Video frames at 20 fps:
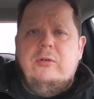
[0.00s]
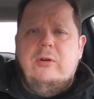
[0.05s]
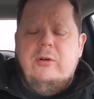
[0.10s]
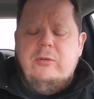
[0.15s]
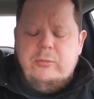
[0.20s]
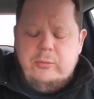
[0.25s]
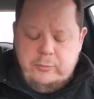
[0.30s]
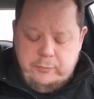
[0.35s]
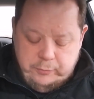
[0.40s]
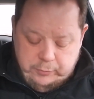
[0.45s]

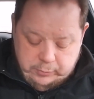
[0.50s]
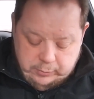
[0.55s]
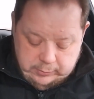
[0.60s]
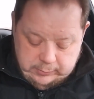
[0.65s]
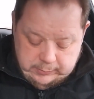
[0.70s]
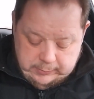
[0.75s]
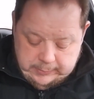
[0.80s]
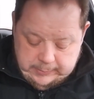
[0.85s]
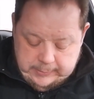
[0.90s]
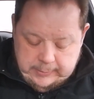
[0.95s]
charge was
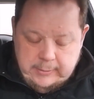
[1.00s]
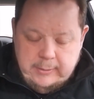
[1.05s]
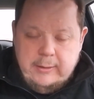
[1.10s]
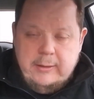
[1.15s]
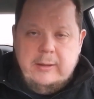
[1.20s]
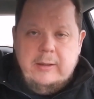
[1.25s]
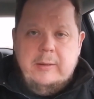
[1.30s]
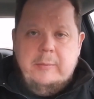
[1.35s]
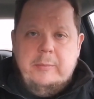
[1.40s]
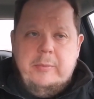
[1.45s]
for,
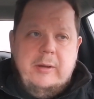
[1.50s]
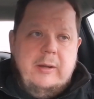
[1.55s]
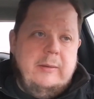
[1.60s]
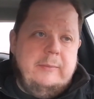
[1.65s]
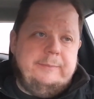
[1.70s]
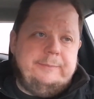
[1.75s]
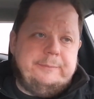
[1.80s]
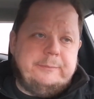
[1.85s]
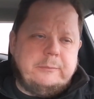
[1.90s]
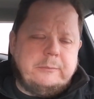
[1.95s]

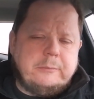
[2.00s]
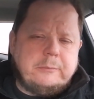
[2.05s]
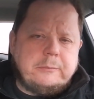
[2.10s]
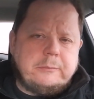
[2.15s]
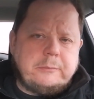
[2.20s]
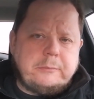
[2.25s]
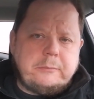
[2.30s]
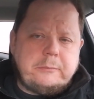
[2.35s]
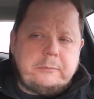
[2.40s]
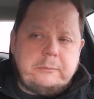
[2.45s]
but
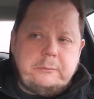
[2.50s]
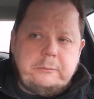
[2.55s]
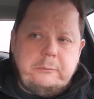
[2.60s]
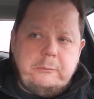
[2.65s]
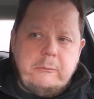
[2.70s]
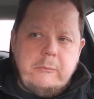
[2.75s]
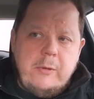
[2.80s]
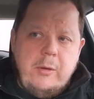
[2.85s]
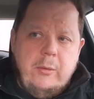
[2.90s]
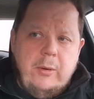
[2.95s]

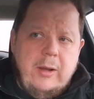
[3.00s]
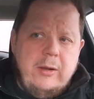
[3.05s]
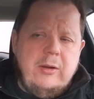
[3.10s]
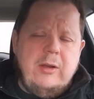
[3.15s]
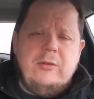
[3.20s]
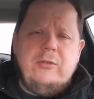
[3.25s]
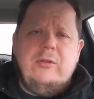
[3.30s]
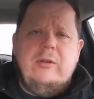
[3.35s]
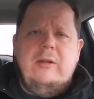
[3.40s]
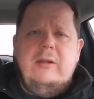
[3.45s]
well, I
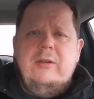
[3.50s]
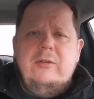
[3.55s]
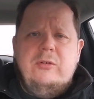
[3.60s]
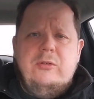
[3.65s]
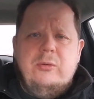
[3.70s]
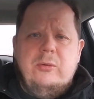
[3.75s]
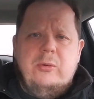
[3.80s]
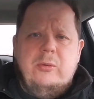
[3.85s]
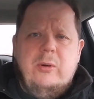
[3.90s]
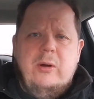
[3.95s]
guess it leads
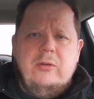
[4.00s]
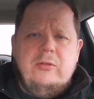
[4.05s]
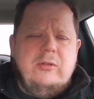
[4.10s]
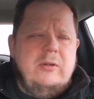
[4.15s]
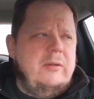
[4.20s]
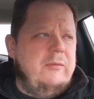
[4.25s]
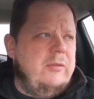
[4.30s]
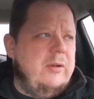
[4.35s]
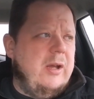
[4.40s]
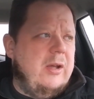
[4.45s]
to a
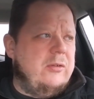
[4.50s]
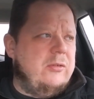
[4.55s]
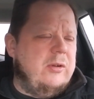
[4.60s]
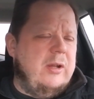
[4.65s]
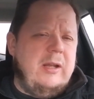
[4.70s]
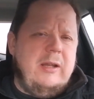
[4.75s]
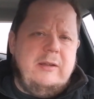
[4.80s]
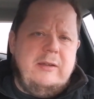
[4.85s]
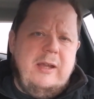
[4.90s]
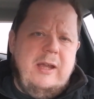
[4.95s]
question: if you guys are
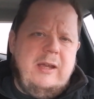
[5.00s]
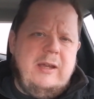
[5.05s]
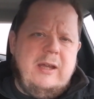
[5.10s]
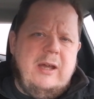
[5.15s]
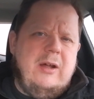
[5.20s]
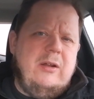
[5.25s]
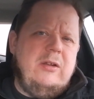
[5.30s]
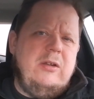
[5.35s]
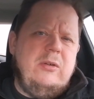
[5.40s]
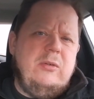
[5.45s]
getting
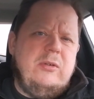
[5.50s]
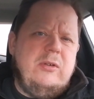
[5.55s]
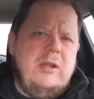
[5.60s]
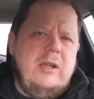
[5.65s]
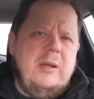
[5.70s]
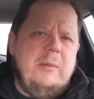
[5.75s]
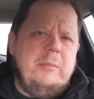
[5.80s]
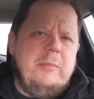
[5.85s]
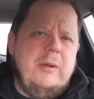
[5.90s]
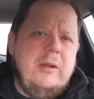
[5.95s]
takeout, do you
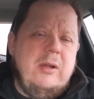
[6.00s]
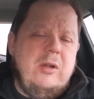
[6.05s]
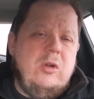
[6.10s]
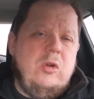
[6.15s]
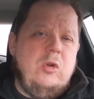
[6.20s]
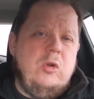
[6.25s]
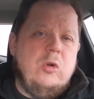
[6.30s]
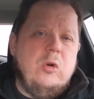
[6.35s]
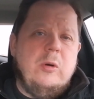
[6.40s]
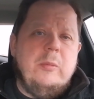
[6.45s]
tip?
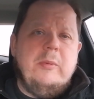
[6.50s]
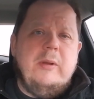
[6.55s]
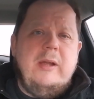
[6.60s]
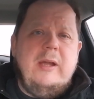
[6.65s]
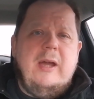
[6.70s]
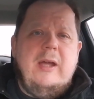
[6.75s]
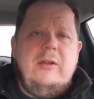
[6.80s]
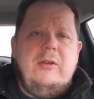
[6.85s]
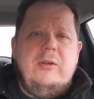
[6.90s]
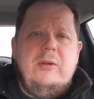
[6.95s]

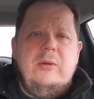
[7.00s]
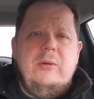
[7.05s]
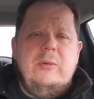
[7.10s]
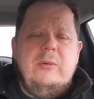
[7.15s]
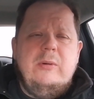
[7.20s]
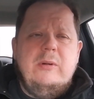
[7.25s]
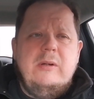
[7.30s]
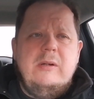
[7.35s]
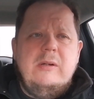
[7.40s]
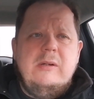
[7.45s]
Normally, I
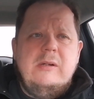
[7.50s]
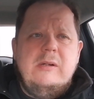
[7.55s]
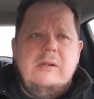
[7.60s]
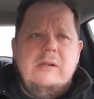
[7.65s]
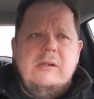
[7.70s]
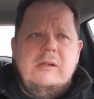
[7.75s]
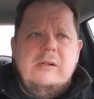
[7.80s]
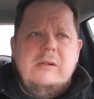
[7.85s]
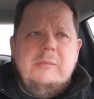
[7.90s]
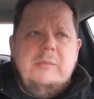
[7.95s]
do,
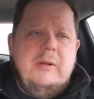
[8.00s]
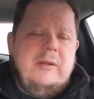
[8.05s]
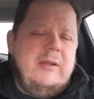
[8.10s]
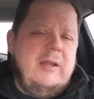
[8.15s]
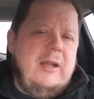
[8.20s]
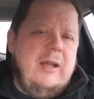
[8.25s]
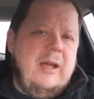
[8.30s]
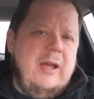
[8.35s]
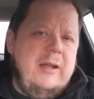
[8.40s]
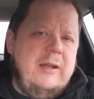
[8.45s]
but
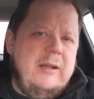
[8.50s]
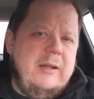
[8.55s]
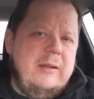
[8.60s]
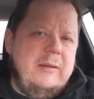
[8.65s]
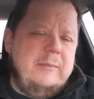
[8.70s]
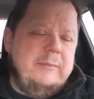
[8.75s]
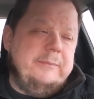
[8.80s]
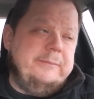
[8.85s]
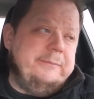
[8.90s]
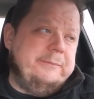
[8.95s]
today I
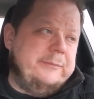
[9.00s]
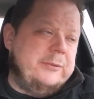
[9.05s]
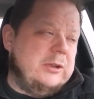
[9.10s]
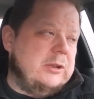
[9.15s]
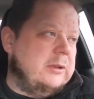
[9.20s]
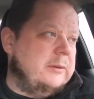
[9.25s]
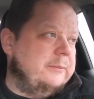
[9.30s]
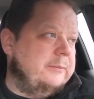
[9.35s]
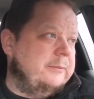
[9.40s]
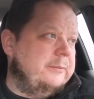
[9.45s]
didn't.
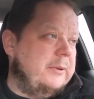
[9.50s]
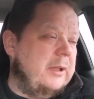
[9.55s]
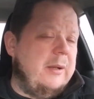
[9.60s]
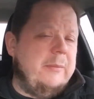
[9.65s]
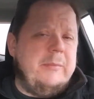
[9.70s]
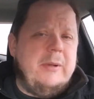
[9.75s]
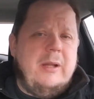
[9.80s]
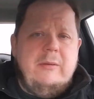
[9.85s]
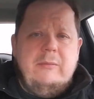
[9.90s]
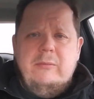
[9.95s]
So, but
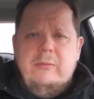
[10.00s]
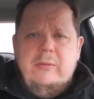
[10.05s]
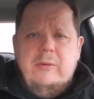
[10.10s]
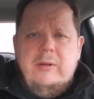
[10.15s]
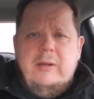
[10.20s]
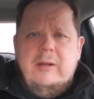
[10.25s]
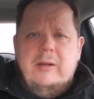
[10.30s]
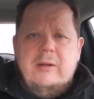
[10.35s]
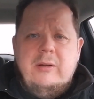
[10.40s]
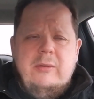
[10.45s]
I'm not
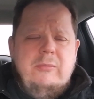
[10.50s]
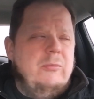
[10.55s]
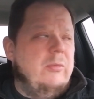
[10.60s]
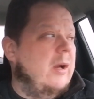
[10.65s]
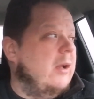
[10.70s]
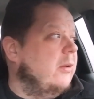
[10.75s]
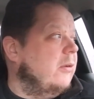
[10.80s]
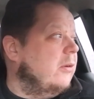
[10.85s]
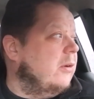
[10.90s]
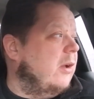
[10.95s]
really a
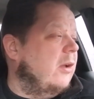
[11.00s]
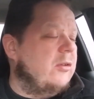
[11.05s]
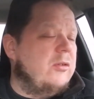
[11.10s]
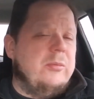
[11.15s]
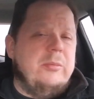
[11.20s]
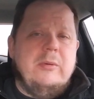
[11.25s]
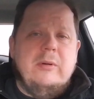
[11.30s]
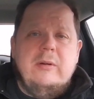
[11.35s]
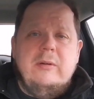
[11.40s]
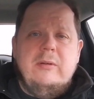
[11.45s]
regular
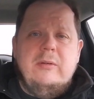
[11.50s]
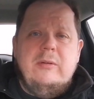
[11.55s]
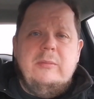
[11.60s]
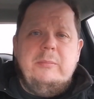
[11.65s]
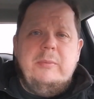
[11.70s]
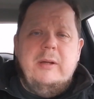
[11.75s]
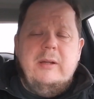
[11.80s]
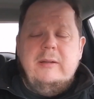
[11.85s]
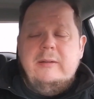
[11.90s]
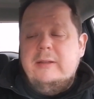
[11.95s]
customer.
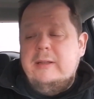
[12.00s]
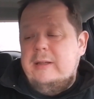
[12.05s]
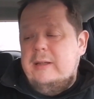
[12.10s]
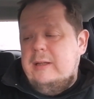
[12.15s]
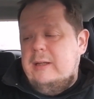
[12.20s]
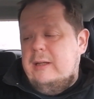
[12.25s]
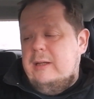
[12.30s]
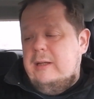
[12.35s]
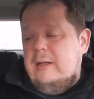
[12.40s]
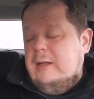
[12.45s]
But
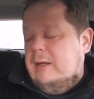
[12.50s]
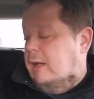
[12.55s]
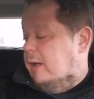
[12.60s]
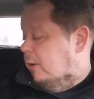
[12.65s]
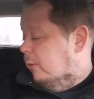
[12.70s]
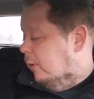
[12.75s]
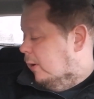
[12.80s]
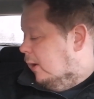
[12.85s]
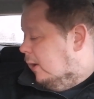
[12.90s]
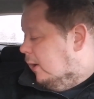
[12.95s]

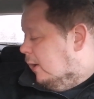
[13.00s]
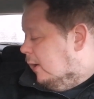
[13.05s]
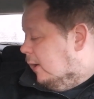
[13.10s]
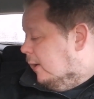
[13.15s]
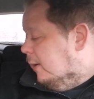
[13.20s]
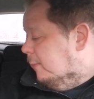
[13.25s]
anyway,